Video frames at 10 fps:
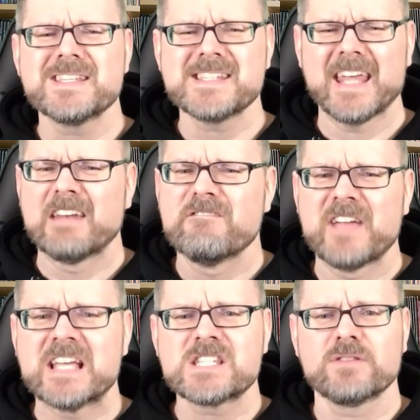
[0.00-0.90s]
This
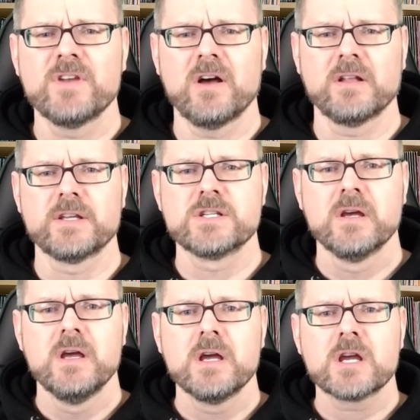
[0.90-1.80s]
invasive
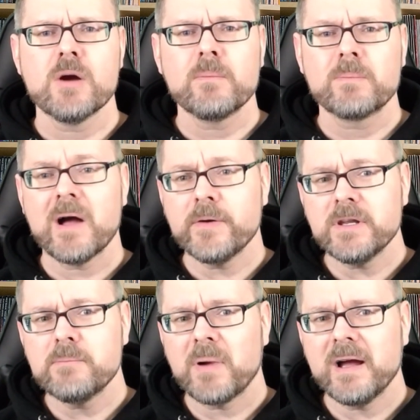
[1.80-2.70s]
knowledge,
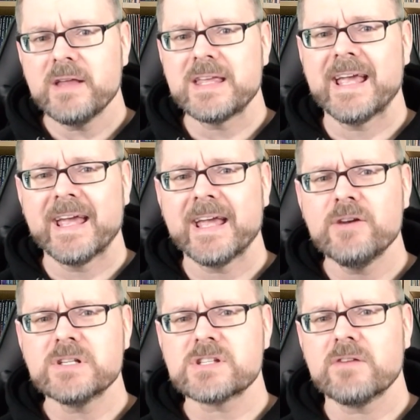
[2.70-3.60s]
compounded by the
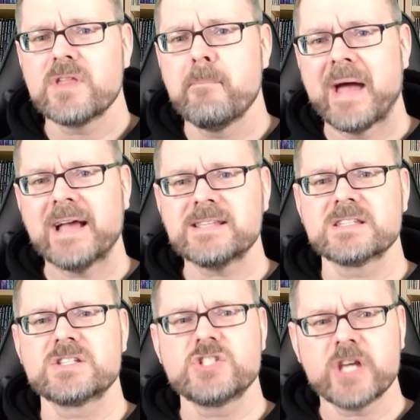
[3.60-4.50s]
ignorance of the
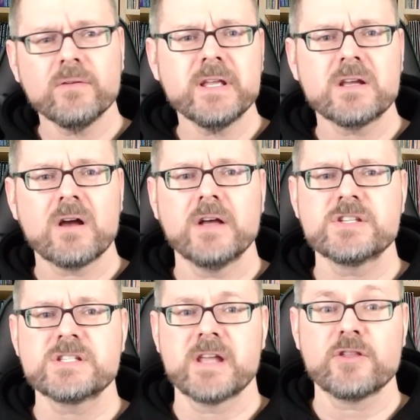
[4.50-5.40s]
masses, generally
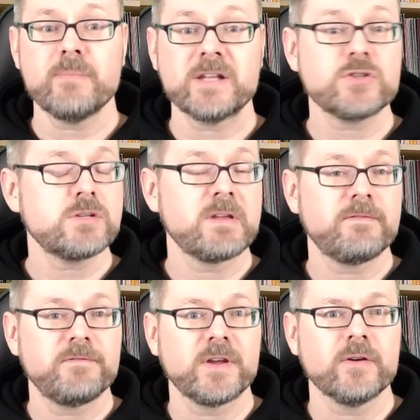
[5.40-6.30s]
causes Nethermancers to be
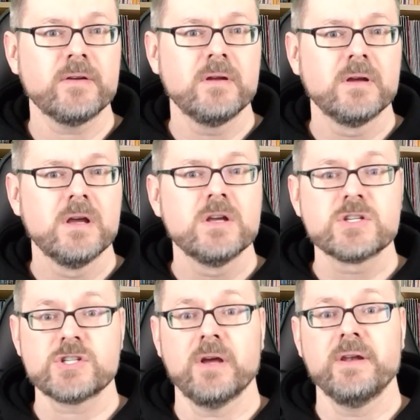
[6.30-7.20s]
feared,
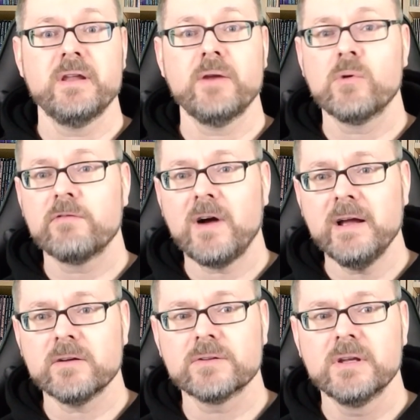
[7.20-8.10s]
shunned, and
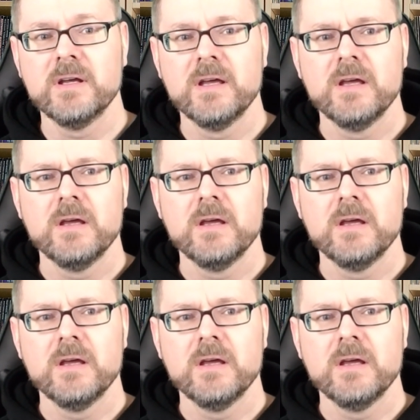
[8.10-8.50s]
reviled.